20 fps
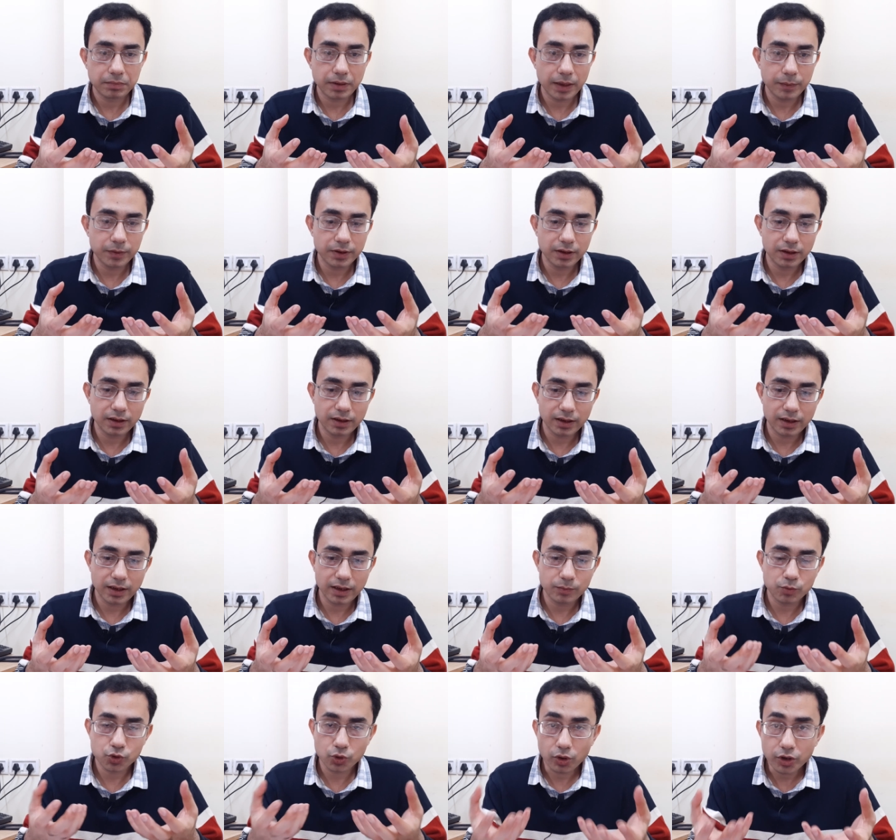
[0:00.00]

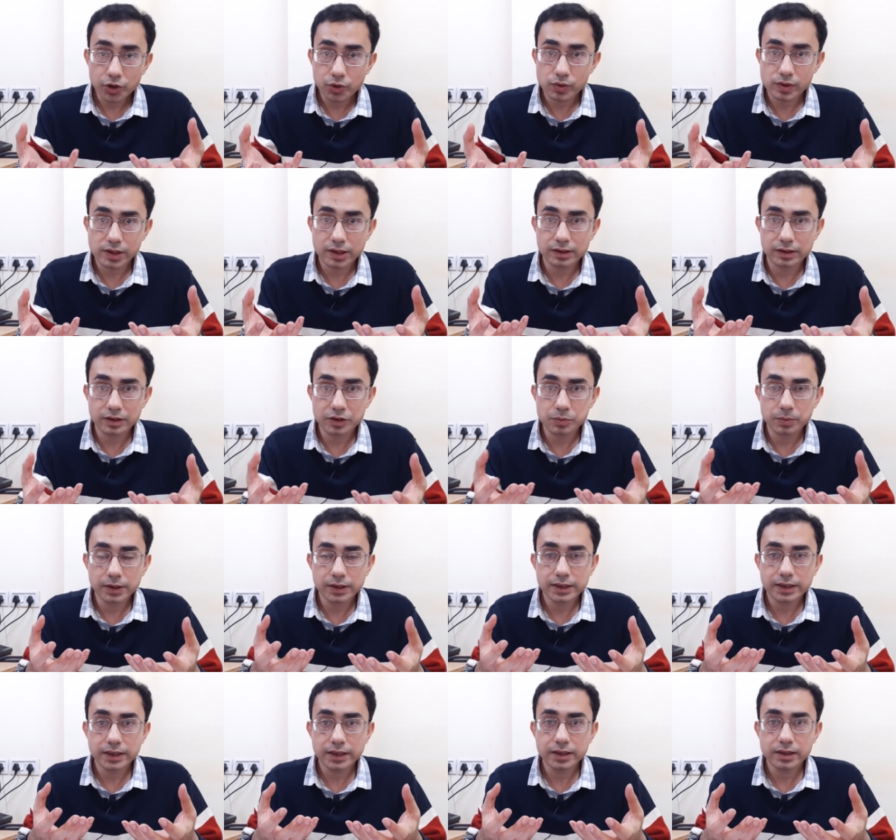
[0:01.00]
I'm sorry to say this,
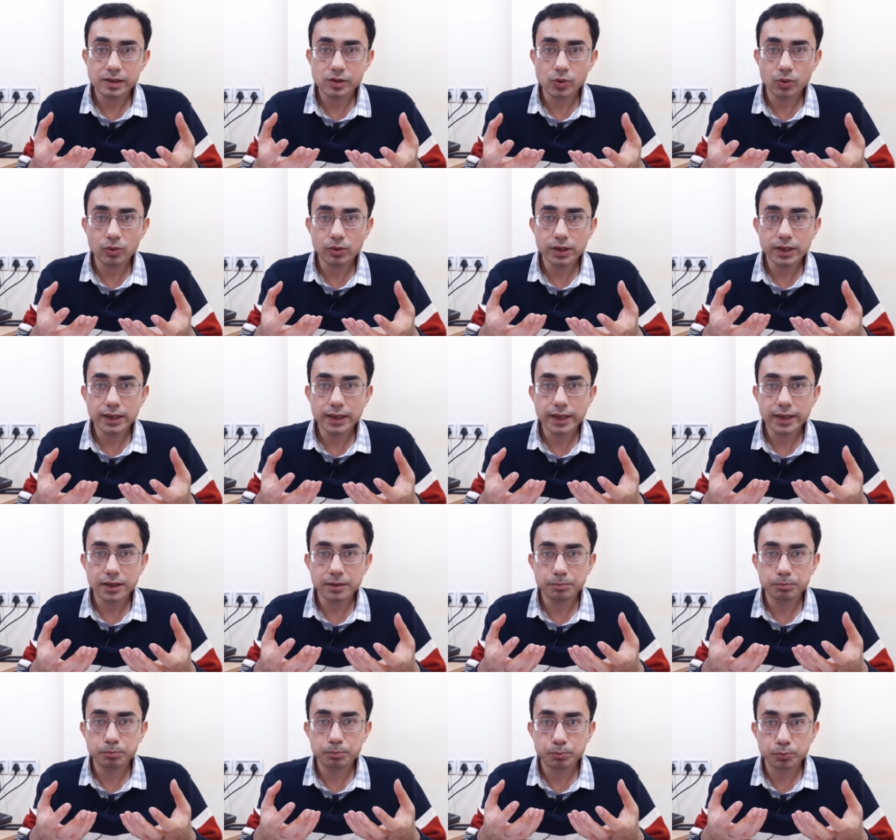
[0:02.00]
but it is only like
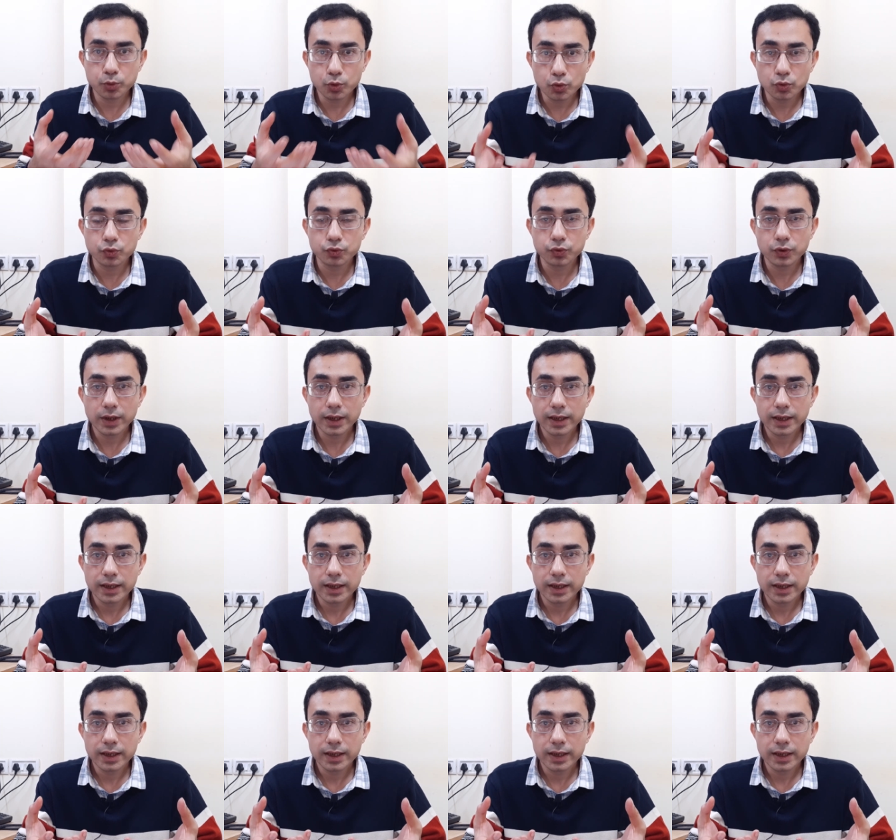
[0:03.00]
a proof